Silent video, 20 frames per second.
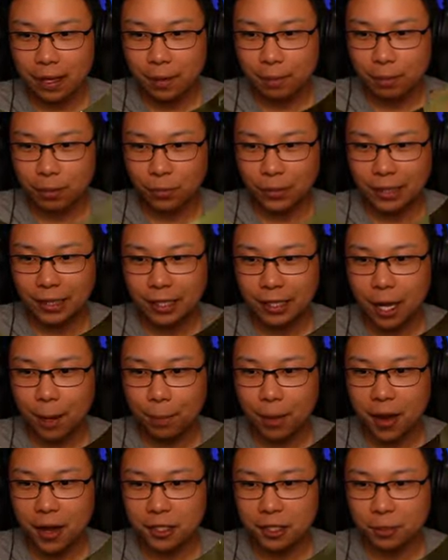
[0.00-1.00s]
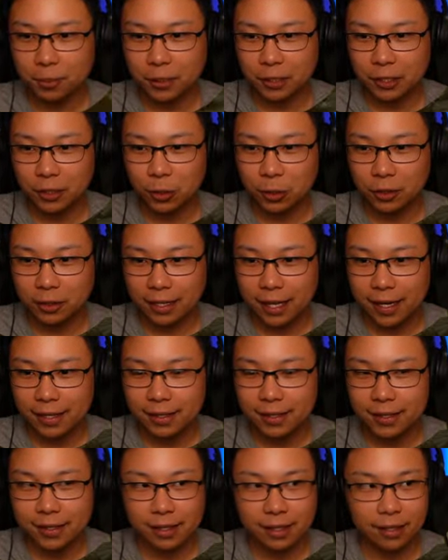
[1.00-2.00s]
But really not possible to utilize
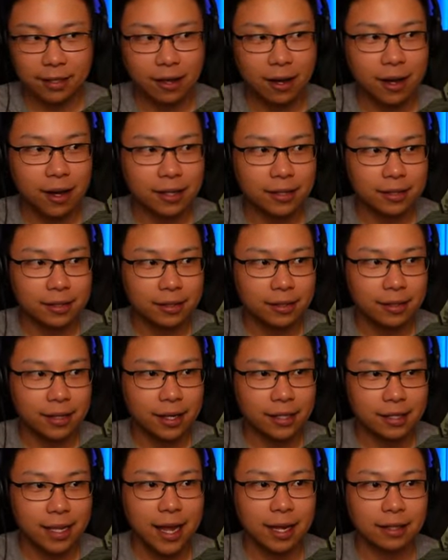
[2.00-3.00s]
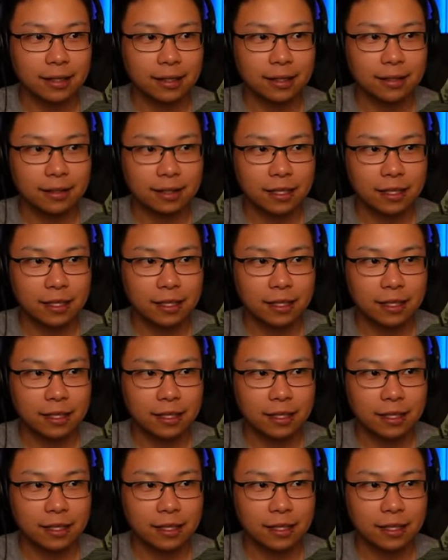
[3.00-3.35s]
since the cost. Exactly.